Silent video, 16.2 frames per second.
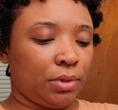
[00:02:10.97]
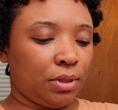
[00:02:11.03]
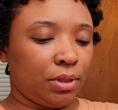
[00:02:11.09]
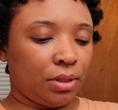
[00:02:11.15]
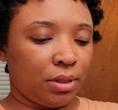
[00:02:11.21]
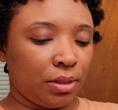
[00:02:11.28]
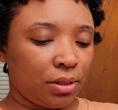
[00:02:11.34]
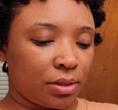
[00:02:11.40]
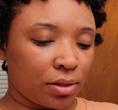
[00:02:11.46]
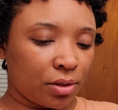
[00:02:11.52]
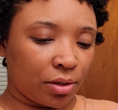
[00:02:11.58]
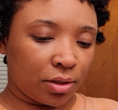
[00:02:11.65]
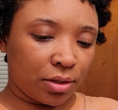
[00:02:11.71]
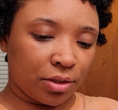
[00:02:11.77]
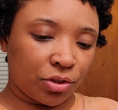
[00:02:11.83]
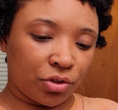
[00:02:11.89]
These are
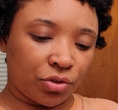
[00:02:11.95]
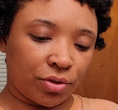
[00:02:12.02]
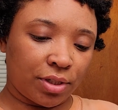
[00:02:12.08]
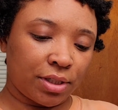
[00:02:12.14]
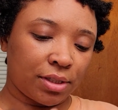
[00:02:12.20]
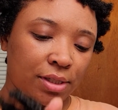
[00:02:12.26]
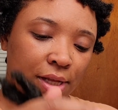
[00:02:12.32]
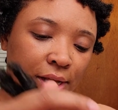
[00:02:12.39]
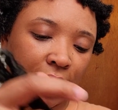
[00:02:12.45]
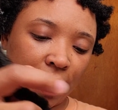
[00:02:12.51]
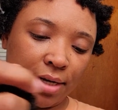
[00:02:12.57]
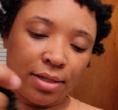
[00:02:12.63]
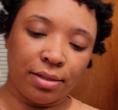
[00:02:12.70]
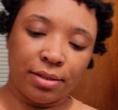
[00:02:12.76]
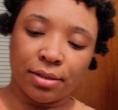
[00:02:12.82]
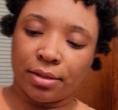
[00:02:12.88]
distressed. They kind
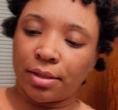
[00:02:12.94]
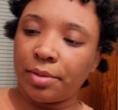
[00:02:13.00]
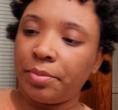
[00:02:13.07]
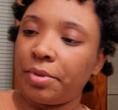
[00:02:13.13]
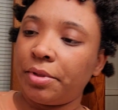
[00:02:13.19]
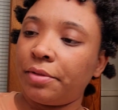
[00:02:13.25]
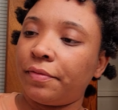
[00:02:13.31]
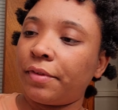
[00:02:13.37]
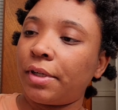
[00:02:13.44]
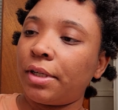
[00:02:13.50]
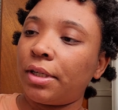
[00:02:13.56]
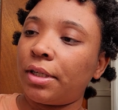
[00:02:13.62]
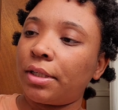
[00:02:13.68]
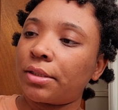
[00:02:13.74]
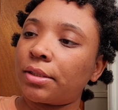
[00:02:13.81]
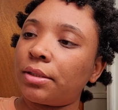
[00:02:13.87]
of look like butterfly
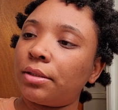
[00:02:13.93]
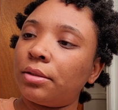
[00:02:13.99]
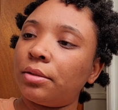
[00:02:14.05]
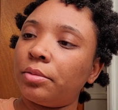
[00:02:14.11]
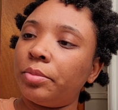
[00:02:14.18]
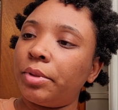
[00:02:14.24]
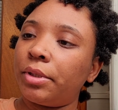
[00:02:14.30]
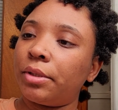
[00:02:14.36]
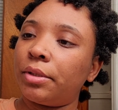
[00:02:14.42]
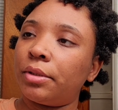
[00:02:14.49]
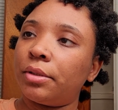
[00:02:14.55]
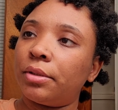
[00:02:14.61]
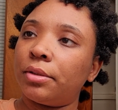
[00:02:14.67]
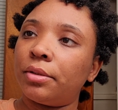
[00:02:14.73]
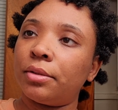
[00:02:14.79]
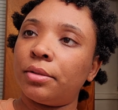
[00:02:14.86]
locks a little bit.
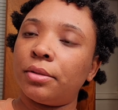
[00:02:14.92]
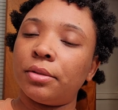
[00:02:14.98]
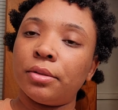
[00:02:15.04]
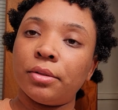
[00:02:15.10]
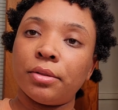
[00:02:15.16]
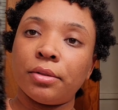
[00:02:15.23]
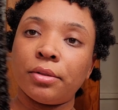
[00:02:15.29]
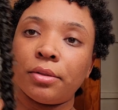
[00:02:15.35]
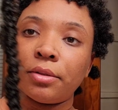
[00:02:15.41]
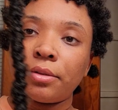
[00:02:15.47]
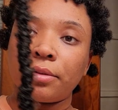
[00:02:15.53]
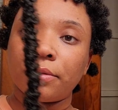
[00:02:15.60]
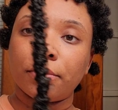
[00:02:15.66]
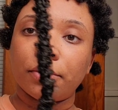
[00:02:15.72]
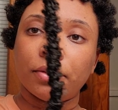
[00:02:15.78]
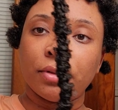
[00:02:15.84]

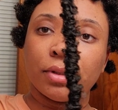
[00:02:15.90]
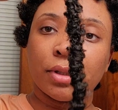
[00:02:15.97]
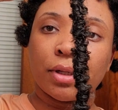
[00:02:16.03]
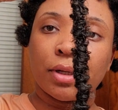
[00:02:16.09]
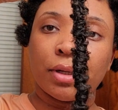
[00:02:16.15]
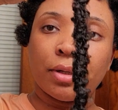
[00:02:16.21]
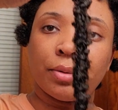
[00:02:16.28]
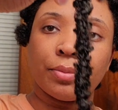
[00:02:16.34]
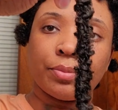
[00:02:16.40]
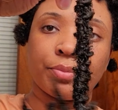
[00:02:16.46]
Look at them.